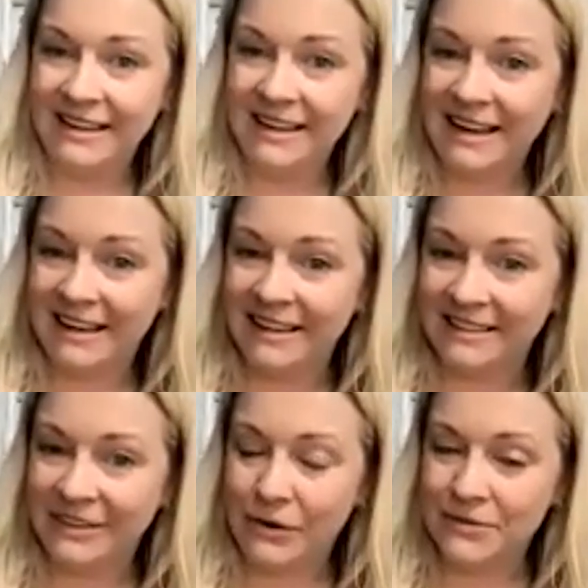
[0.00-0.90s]

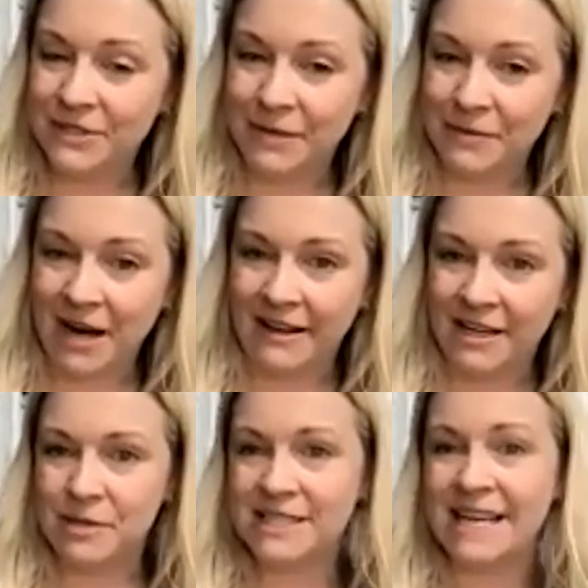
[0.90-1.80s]
And all of a sudden I'm not allowed
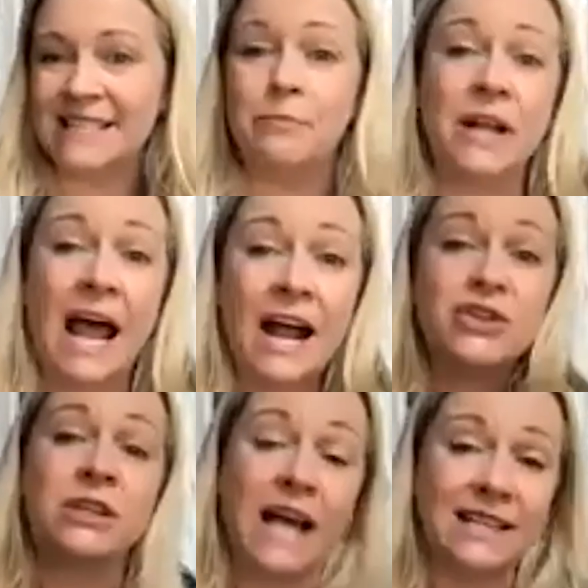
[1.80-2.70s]
to be sexy. But
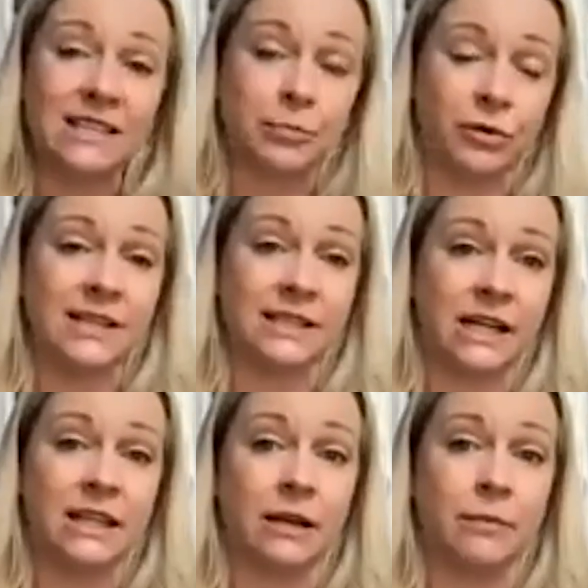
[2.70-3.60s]
actually that's the press that
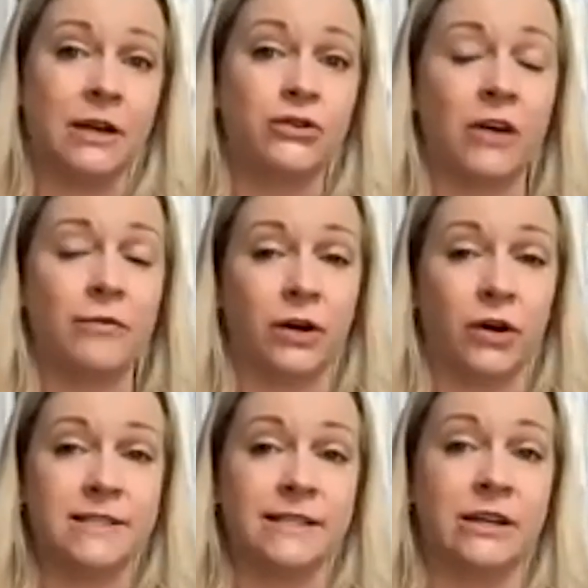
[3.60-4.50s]
I think made Drive Me
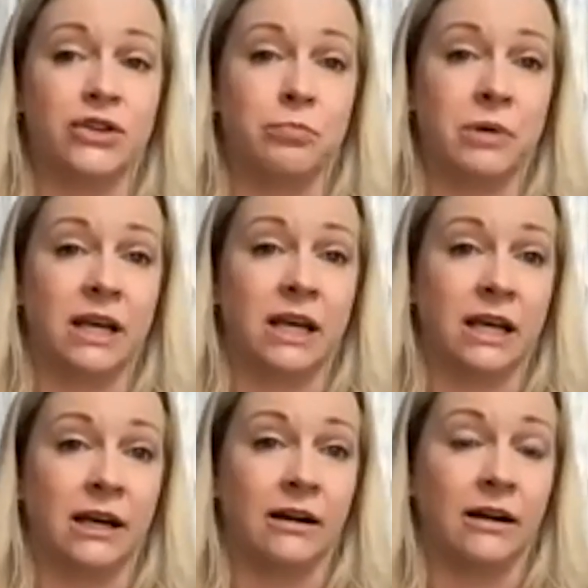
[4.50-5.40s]
Crazy such a big
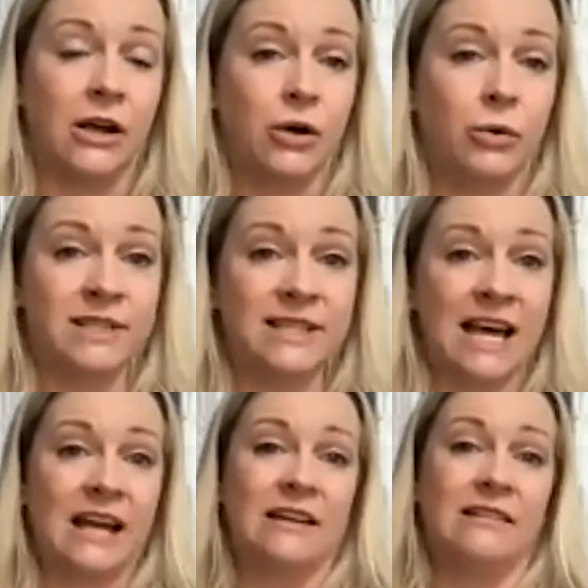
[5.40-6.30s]
hit, was that